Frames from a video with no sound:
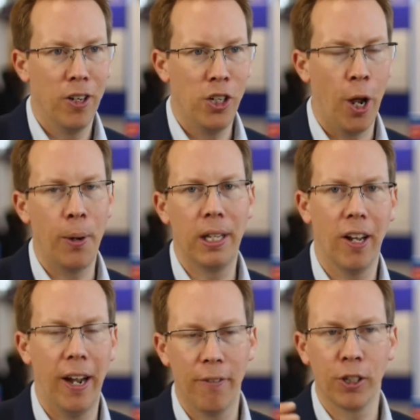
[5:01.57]
knowing that
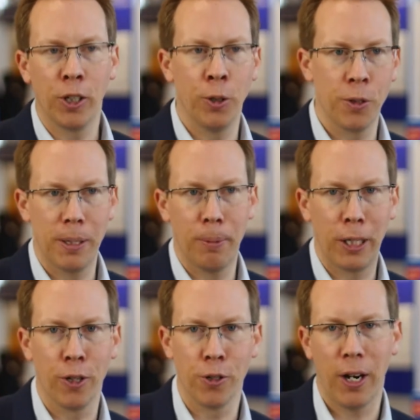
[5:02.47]
I have a clause in my
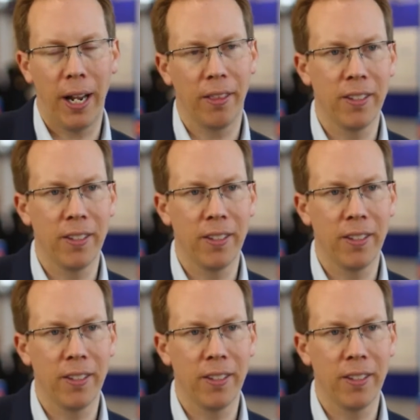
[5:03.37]
contract that